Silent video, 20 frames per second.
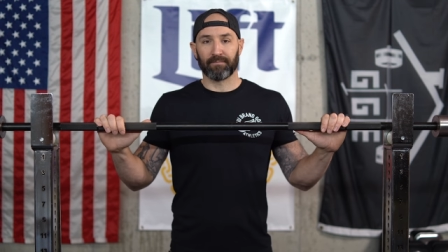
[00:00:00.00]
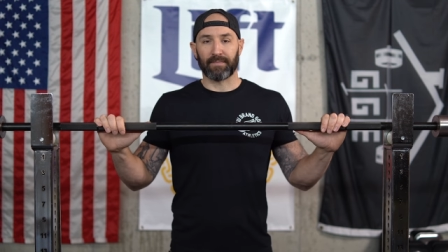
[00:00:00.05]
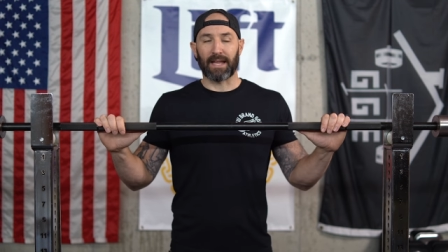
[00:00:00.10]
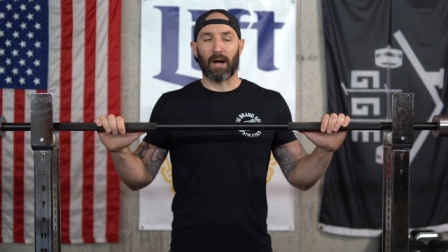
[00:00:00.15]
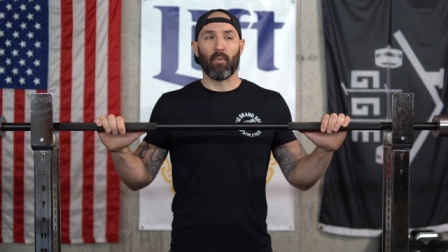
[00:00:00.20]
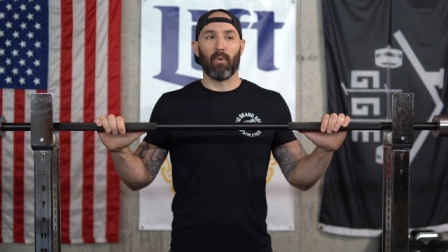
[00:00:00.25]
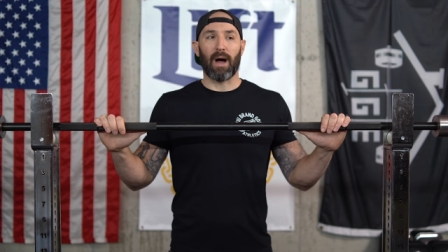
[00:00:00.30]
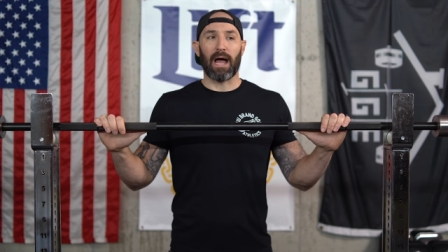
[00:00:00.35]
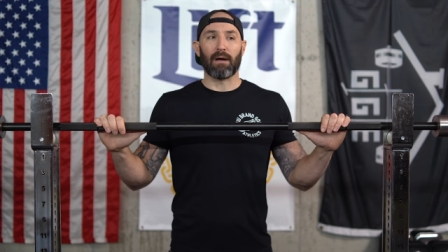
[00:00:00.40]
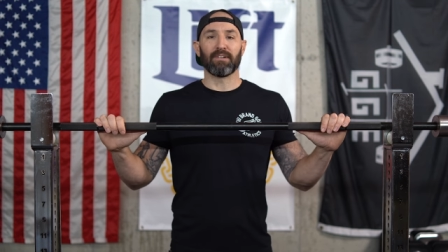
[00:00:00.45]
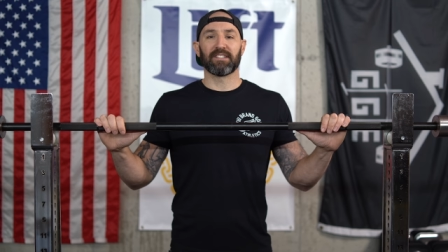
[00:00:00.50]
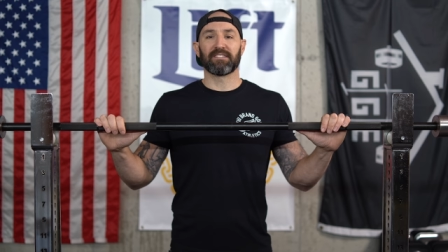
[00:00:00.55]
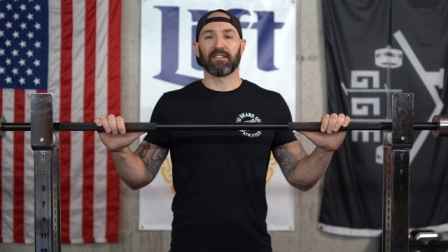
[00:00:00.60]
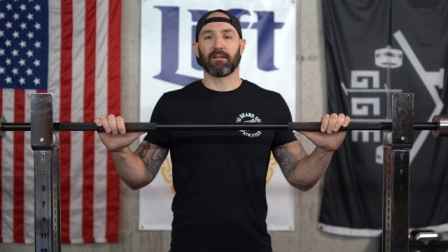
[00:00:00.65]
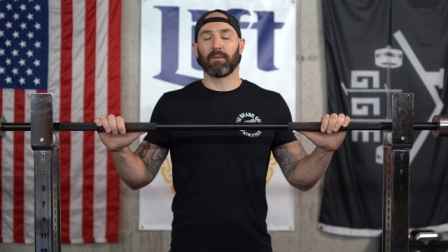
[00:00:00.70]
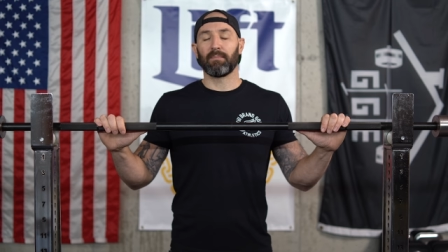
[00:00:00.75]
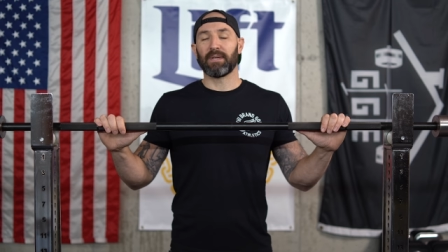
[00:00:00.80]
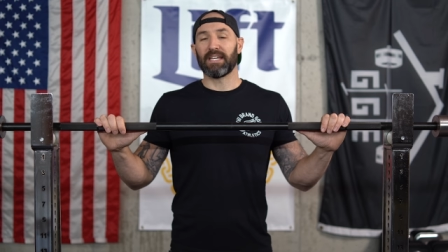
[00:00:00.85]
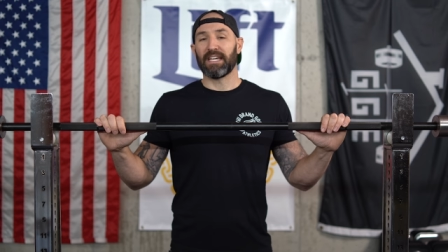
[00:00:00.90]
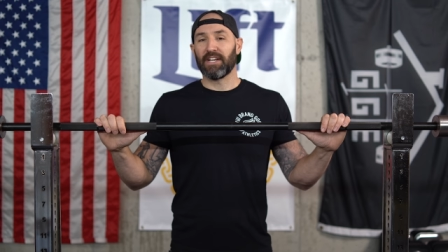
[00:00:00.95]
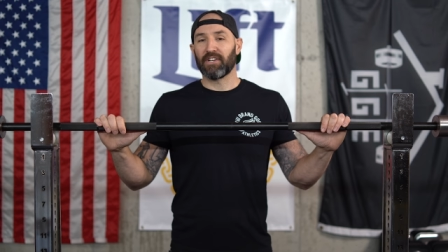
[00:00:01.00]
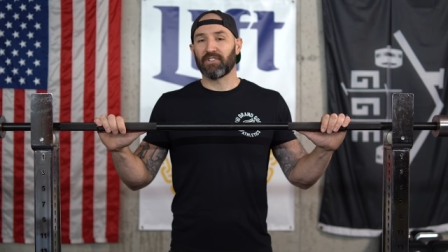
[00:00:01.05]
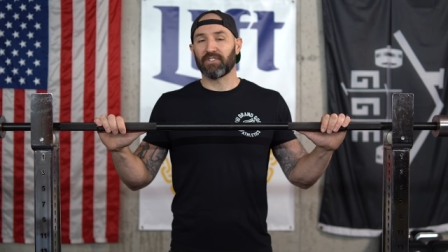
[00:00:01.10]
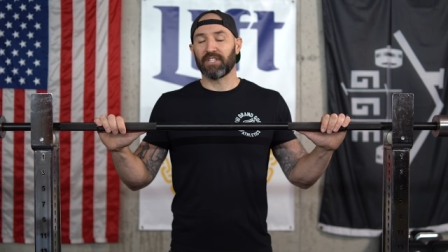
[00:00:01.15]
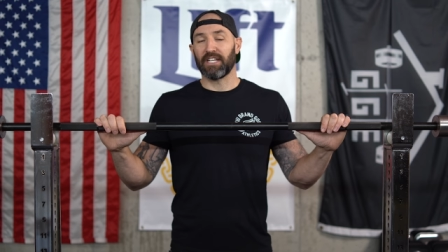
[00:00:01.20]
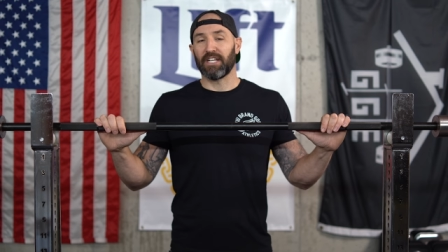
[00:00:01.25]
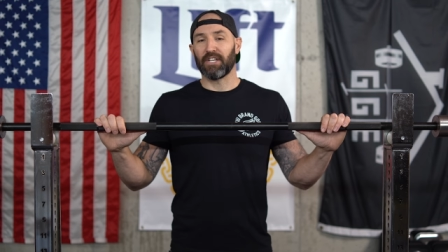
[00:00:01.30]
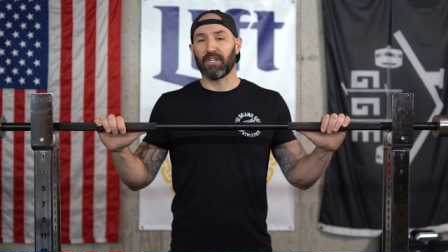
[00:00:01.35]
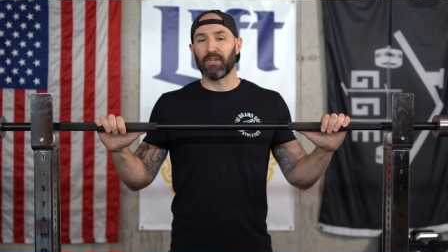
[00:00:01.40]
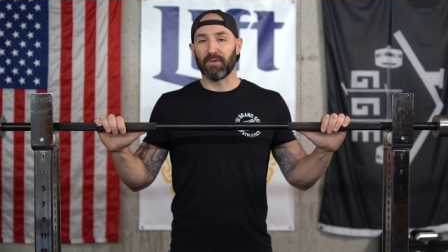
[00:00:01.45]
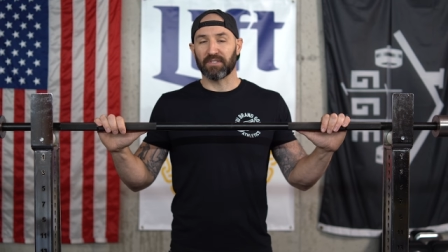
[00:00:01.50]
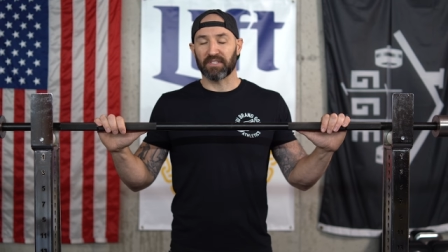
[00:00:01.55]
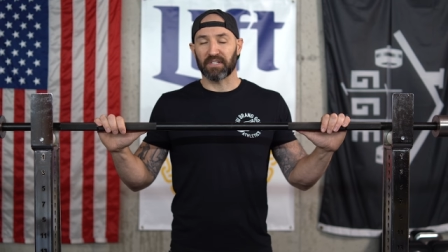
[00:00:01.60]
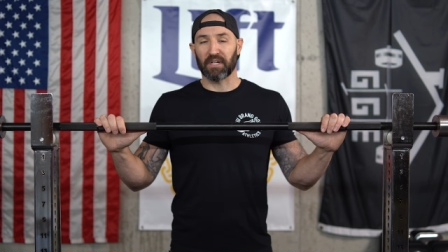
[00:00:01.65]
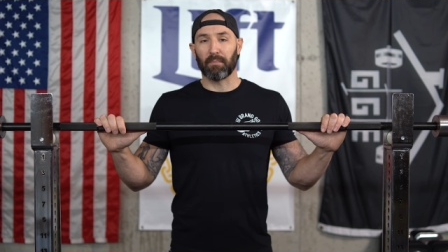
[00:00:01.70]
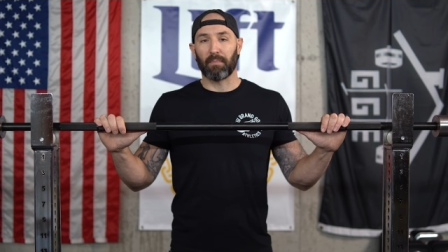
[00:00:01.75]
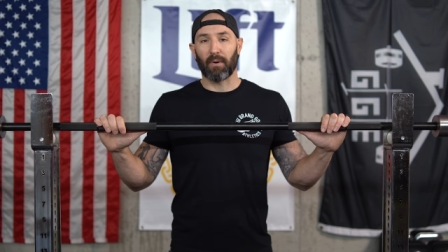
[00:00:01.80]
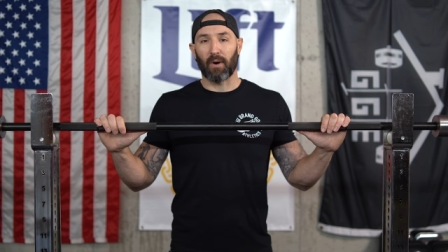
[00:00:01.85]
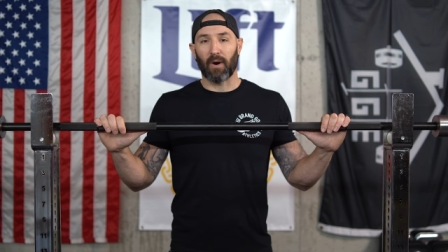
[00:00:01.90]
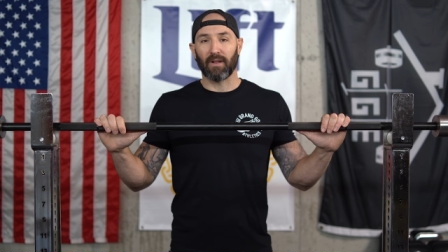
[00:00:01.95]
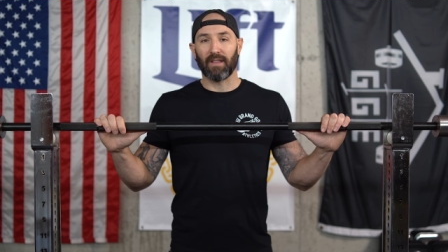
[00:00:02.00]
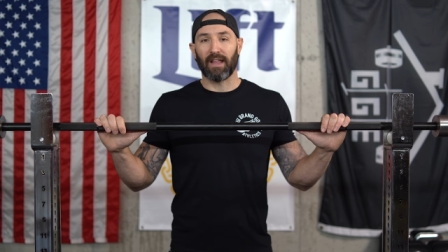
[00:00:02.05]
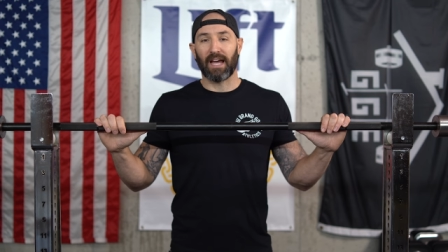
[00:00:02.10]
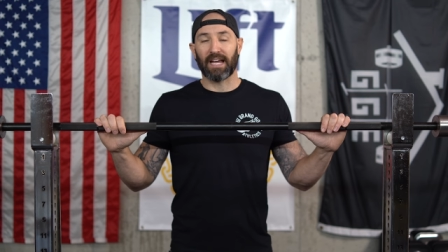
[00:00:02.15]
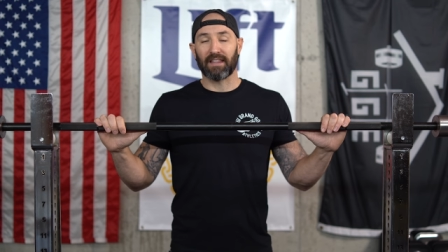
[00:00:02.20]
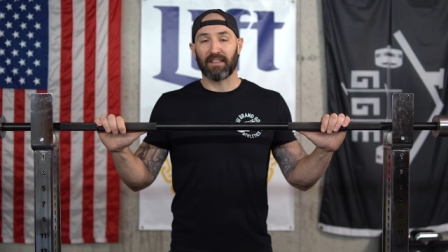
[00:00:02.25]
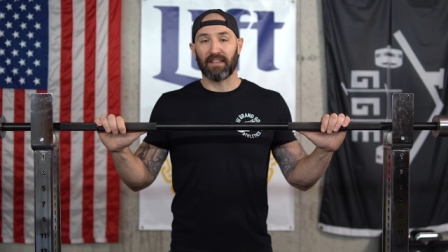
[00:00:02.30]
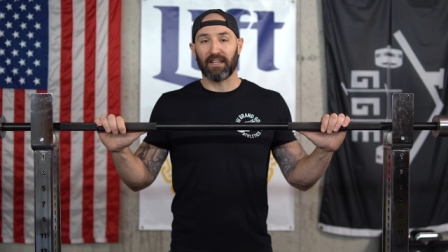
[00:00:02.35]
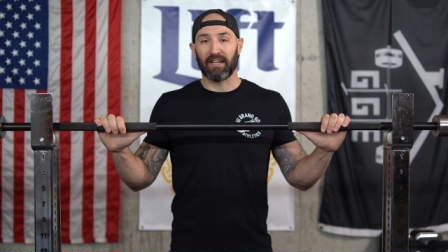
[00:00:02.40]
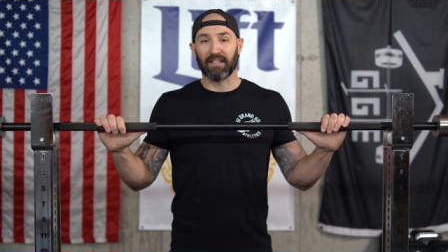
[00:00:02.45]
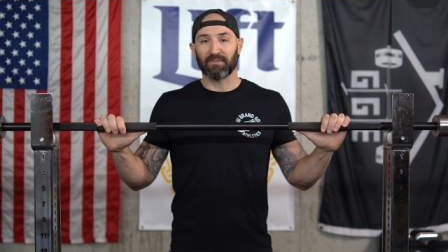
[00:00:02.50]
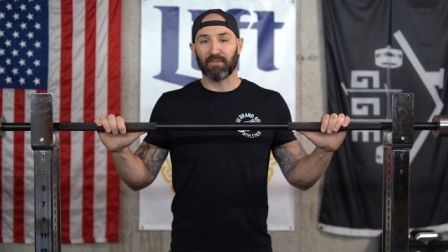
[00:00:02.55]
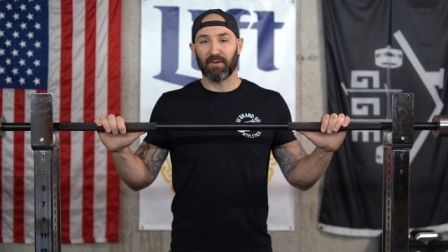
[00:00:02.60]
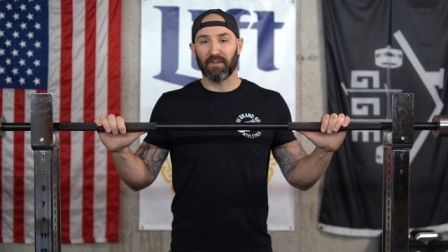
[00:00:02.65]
Now, why would someone be interested in using a bar like this?